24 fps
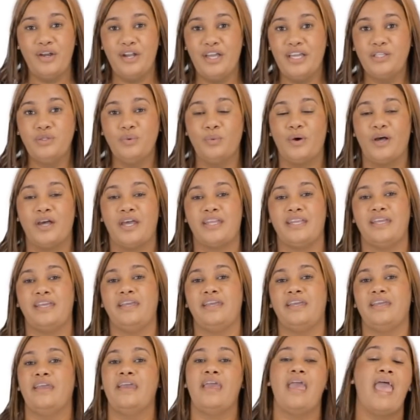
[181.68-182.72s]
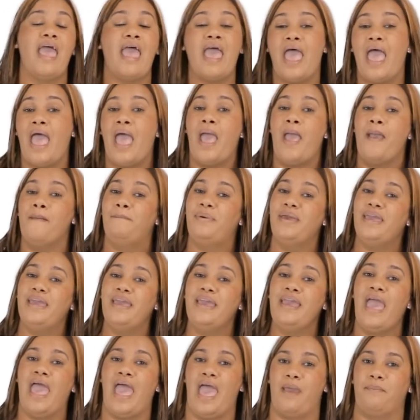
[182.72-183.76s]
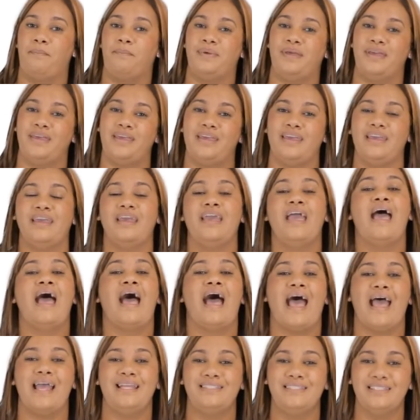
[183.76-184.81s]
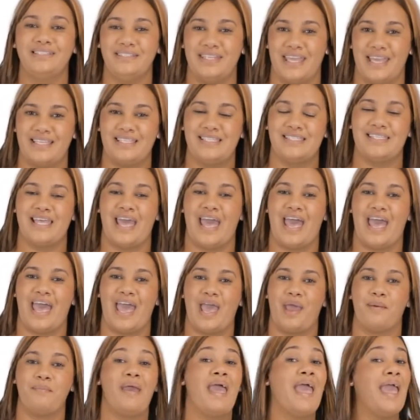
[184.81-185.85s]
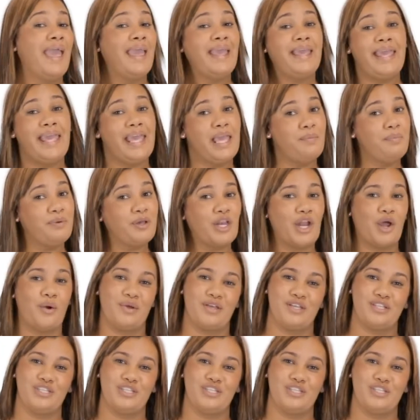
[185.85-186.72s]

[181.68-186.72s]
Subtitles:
not worry, be happy. Until next time, keep growing